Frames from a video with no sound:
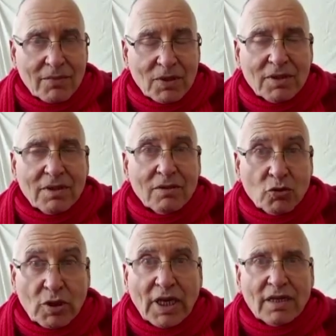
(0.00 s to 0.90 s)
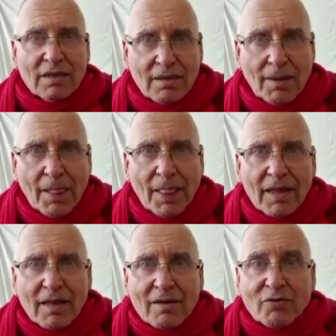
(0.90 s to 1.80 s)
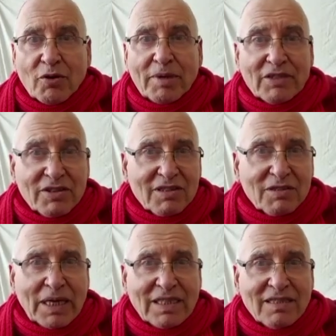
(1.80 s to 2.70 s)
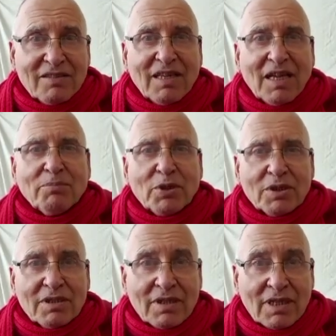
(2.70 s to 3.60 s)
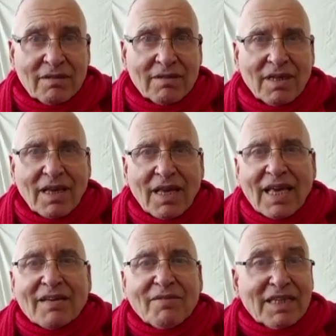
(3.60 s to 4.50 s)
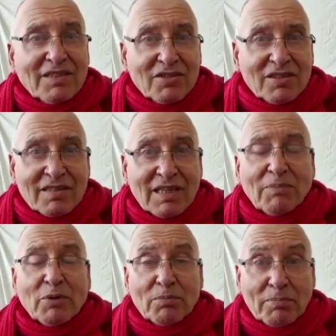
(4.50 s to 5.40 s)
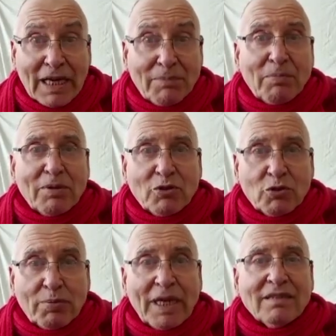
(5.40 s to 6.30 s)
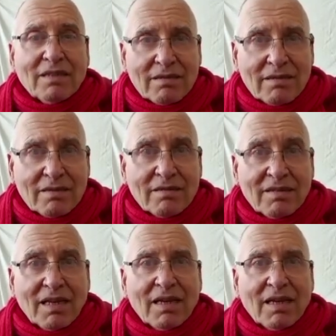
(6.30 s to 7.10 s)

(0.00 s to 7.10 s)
Okay? Today, for many reasons, painting is still important. The interest is still important. Many people do paint yet, still.